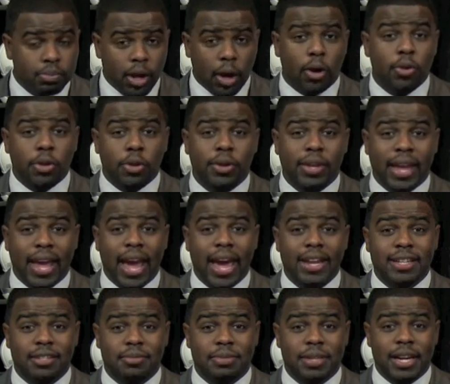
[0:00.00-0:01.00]
Although they
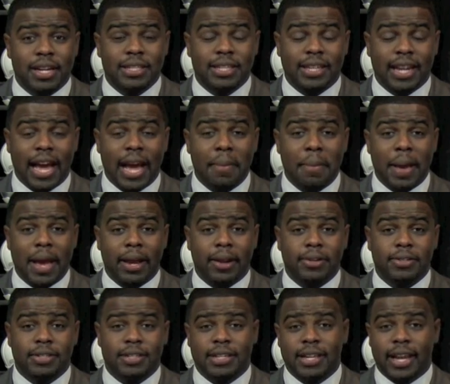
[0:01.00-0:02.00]
added some talented
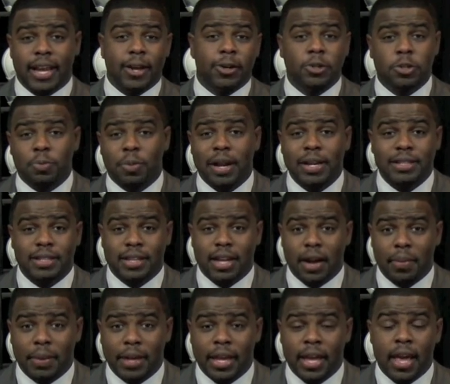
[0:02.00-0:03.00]
linebackers and Takeo Spikes and
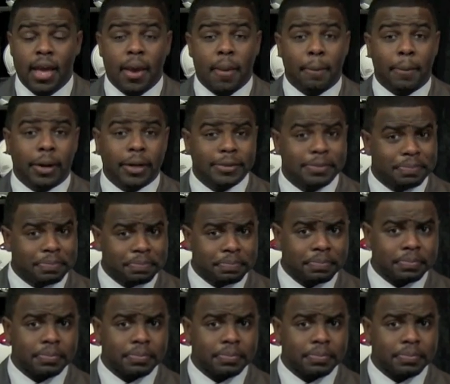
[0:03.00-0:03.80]
company, but